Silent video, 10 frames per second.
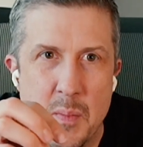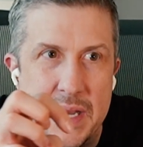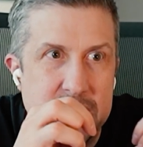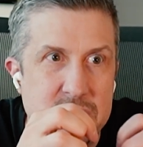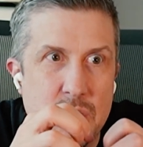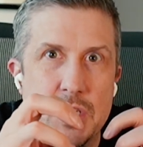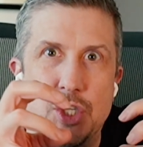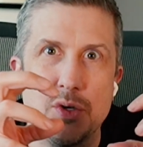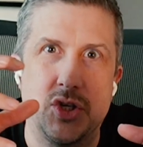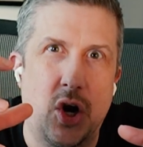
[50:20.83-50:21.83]
but as soon
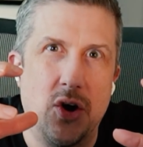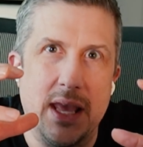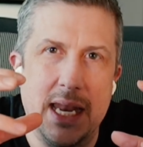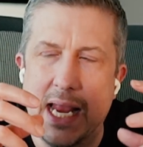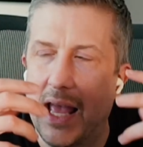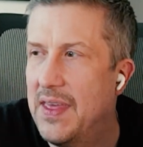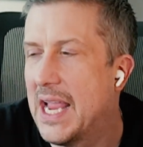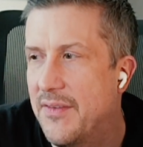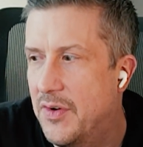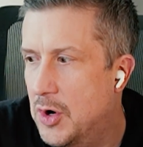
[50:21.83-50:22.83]
as you start hitting, I
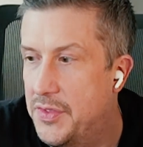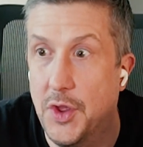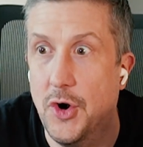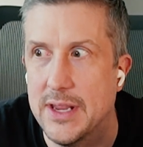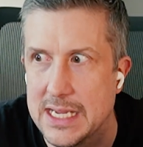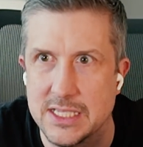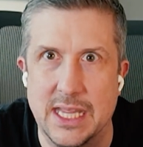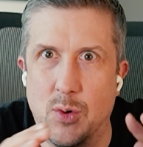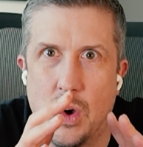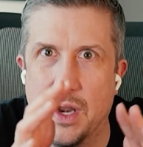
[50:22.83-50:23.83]
think I've heard 30 is
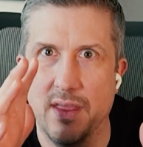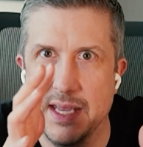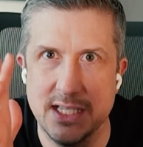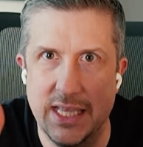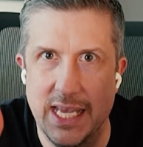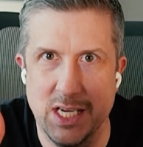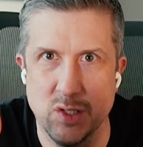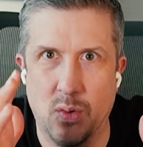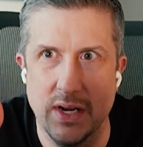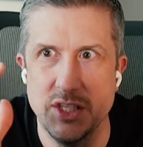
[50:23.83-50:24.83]
like one of these
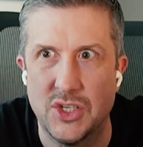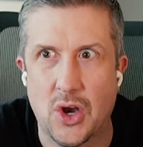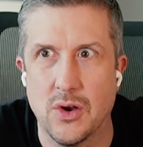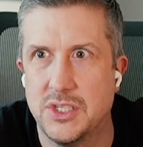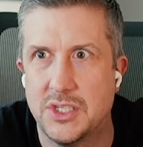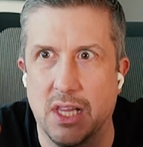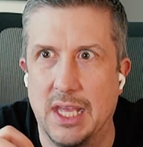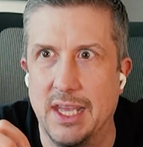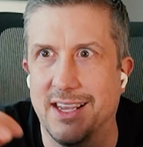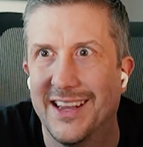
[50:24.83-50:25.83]
things where it starts to
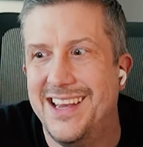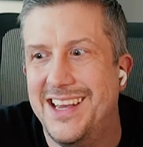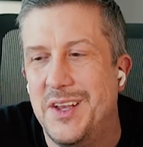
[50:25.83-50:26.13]
like